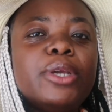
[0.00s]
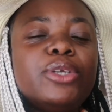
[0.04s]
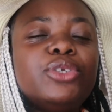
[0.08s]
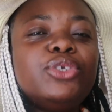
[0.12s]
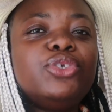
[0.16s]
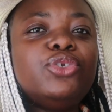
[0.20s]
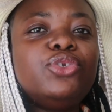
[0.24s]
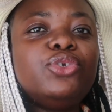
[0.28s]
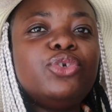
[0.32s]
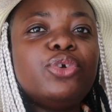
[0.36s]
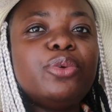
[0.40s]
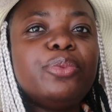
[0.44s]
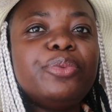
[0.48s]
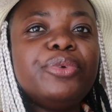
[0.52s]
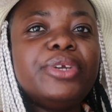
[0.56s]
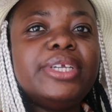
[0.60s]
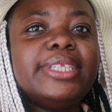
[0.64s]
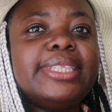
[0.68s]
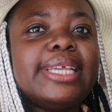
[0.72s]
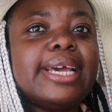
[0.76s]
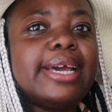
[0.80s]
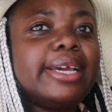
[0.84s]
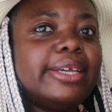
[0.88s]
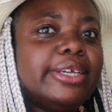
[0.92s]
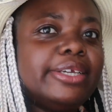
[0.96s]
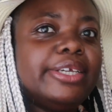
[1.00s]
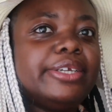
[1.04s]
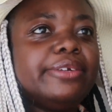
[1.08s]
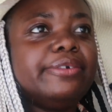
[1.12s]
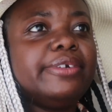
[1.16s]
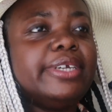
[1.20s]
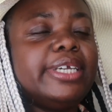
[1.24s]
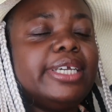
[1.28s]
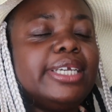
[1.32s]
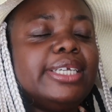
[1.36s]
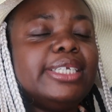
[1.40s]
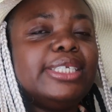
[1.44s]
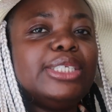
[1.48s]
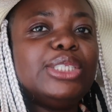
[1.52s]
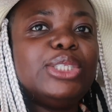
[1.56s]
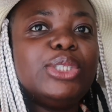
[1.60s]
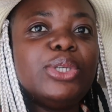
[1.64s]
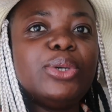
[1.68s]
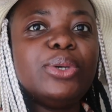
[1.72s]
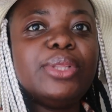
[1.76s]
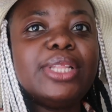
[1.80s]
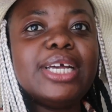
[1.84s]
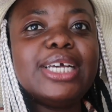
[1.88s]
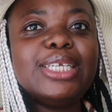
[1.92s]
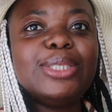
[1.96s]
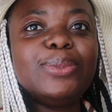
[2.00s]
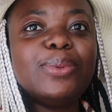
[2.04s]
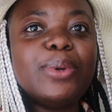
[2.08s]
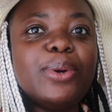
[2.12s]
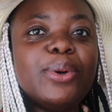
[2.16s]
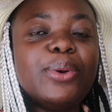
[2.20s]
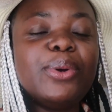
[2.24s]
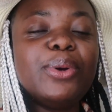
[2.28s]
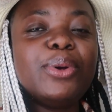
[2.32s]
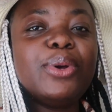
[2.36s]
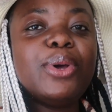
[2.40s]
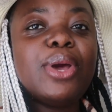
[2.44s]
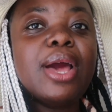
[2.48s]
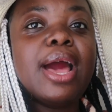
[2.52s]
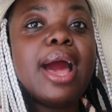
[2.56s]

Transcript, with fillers: strawberry daiquiri so that's what